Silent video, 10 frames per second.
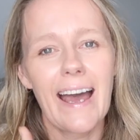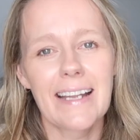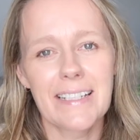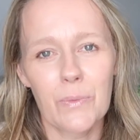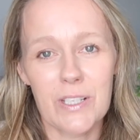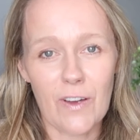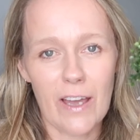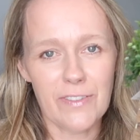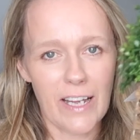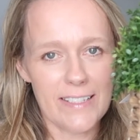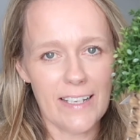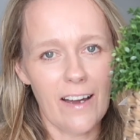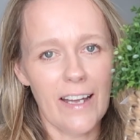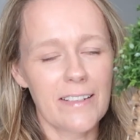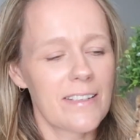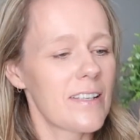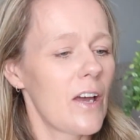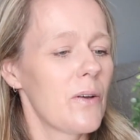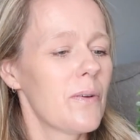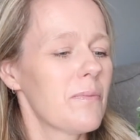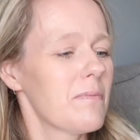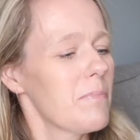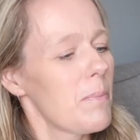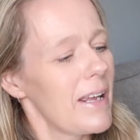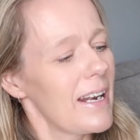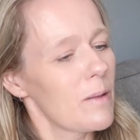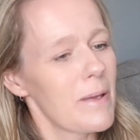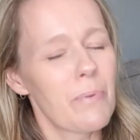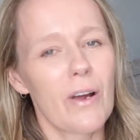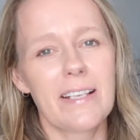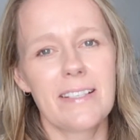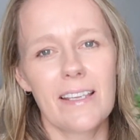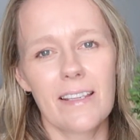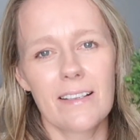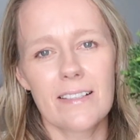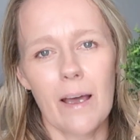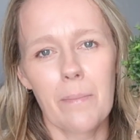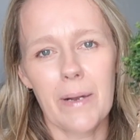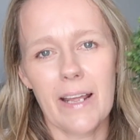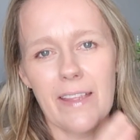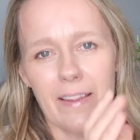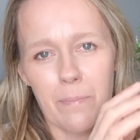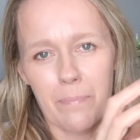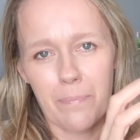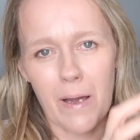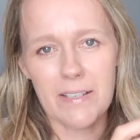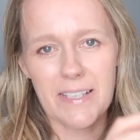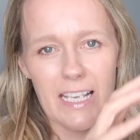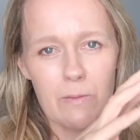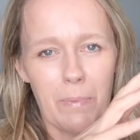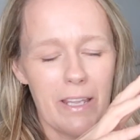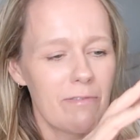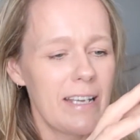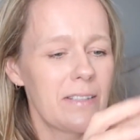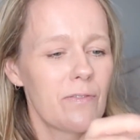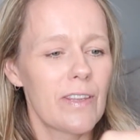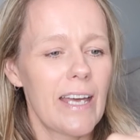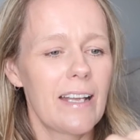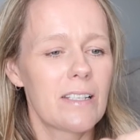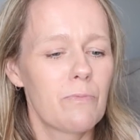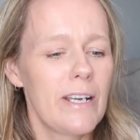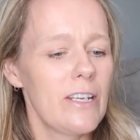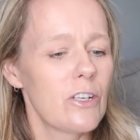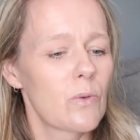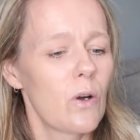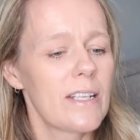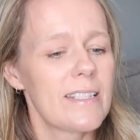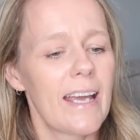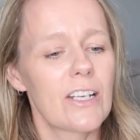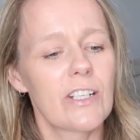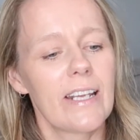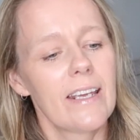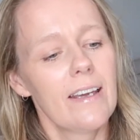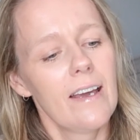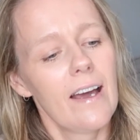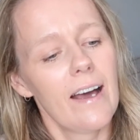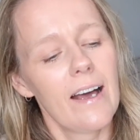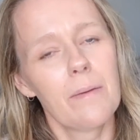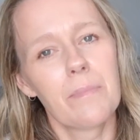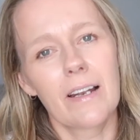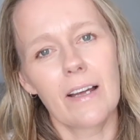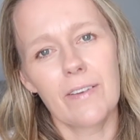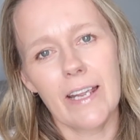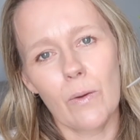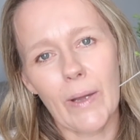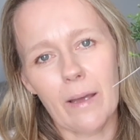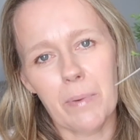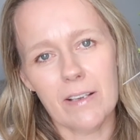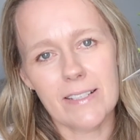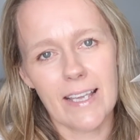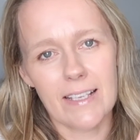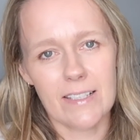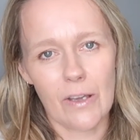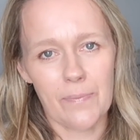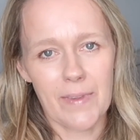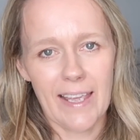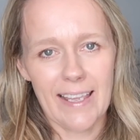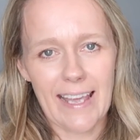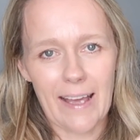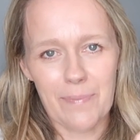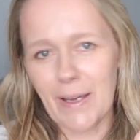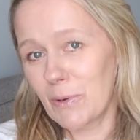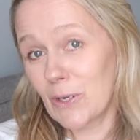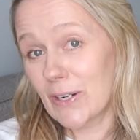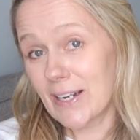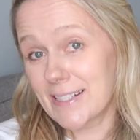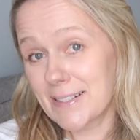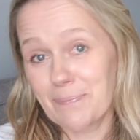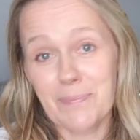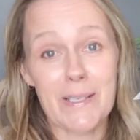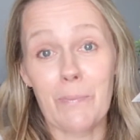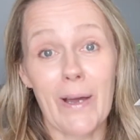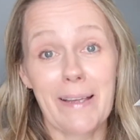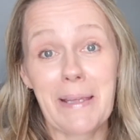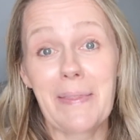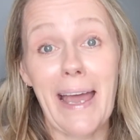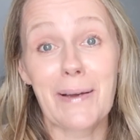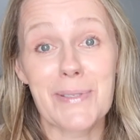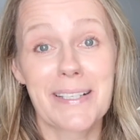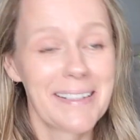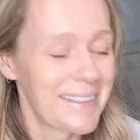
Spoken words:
And it was $5.99, so probably a little bit pricier than some, but I think the basket is probably the reason for that. It's really good quality, actually. Lovely wicker basket, so yeah, that will look nice somewhere in the house.